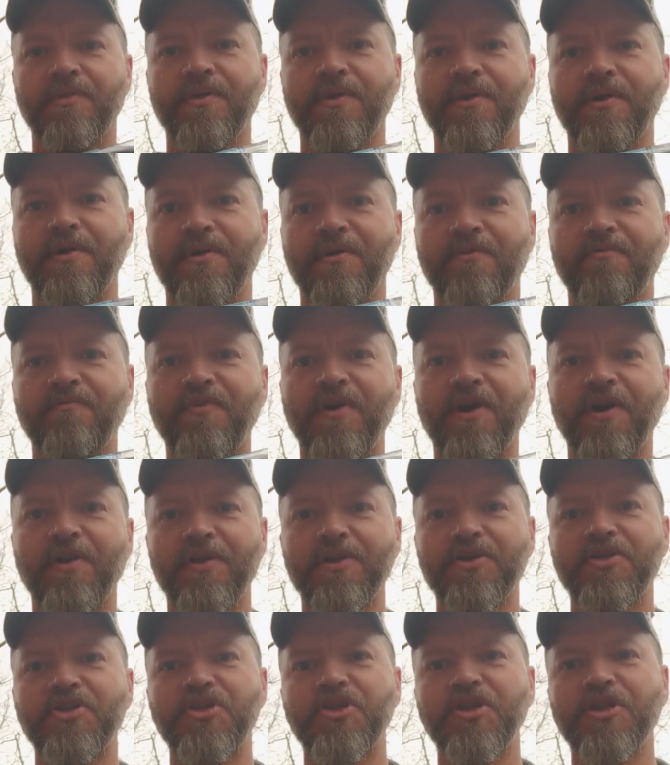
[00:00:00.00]
They're
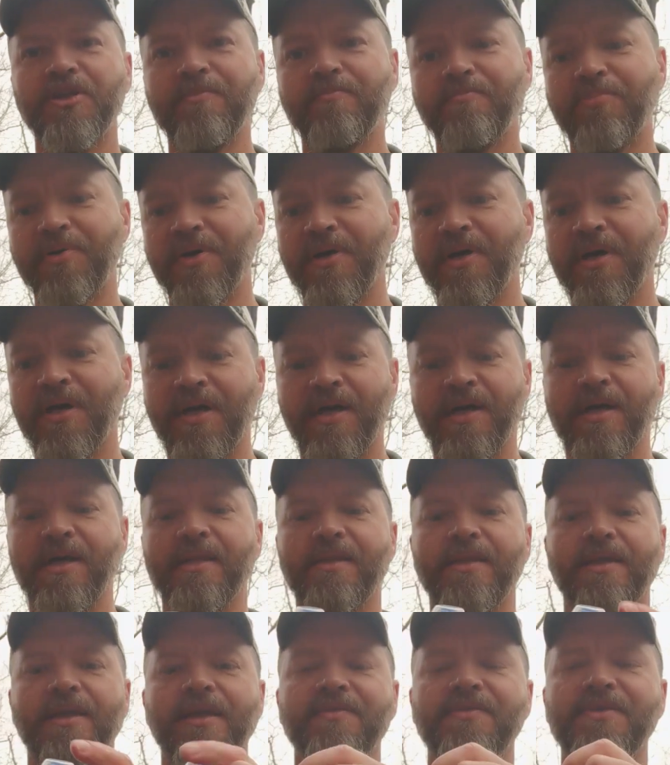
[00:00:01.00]
fairly cheap.
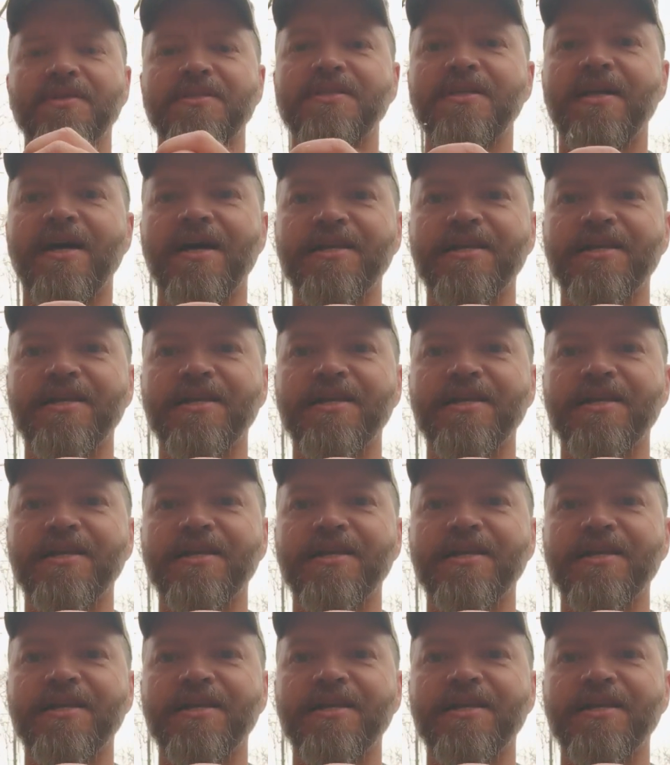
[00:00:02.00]
They got this